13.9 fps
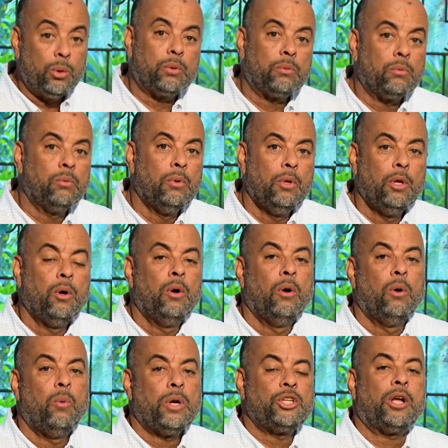out,
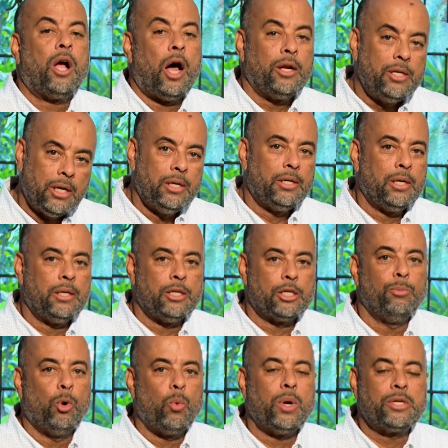what's the content of
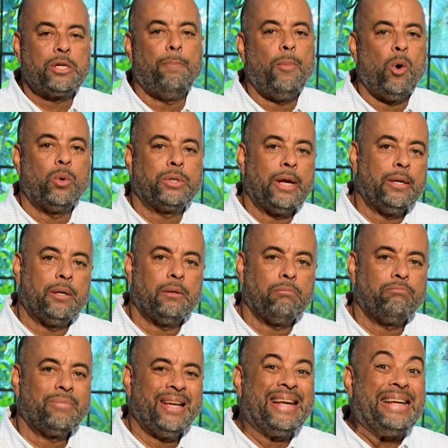this book? What's it about? And
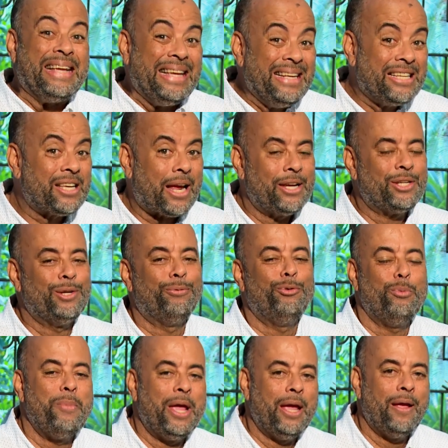get an insight, if
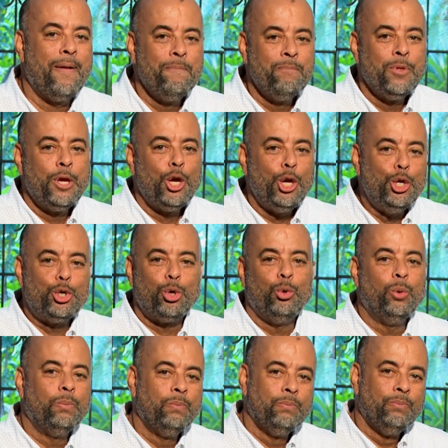you may,
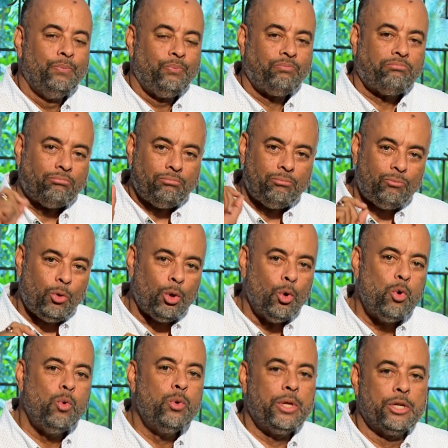into
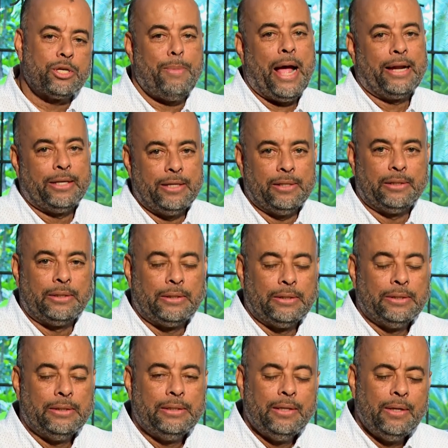who this man is.
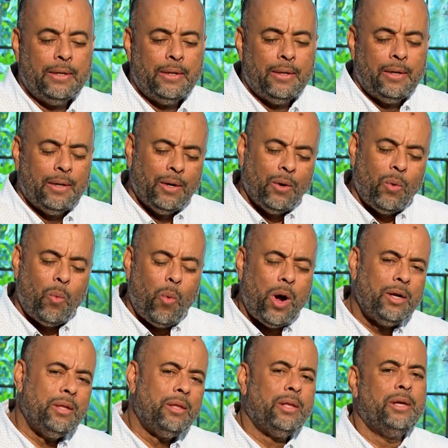
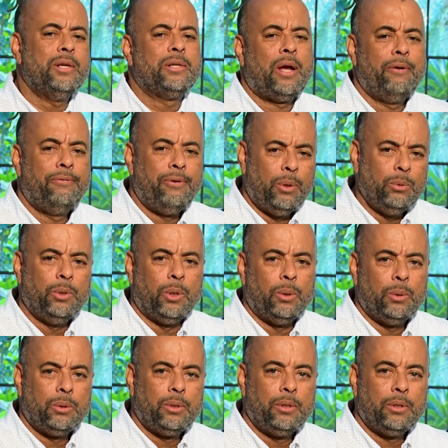One of the things I found,
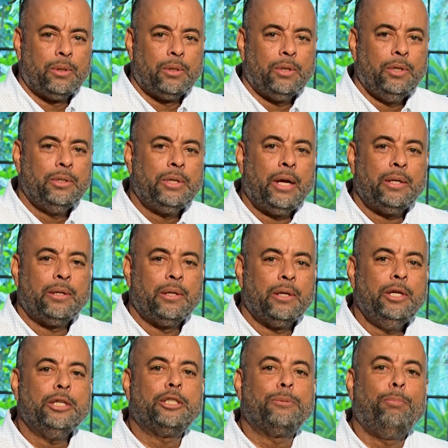though, is that
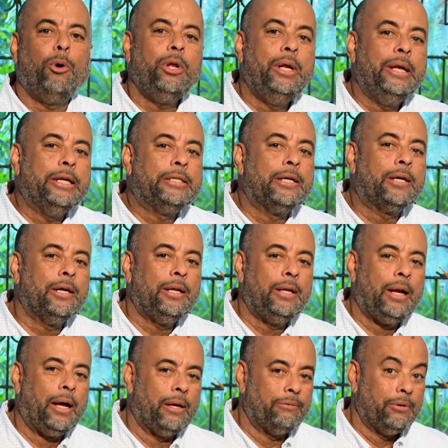his political
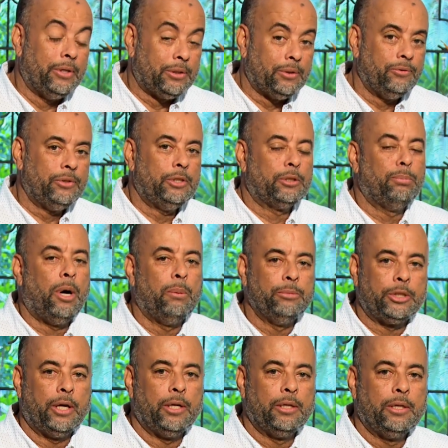life, listen for this
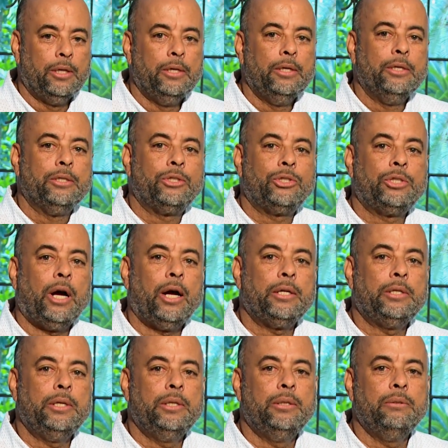bombshell,
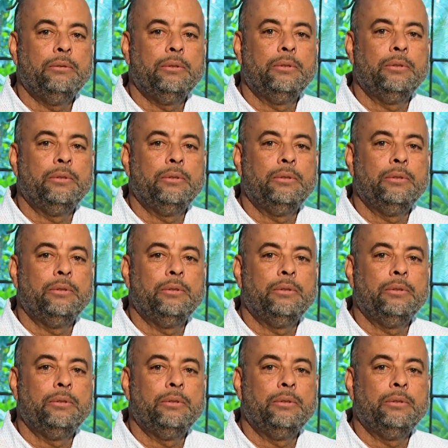started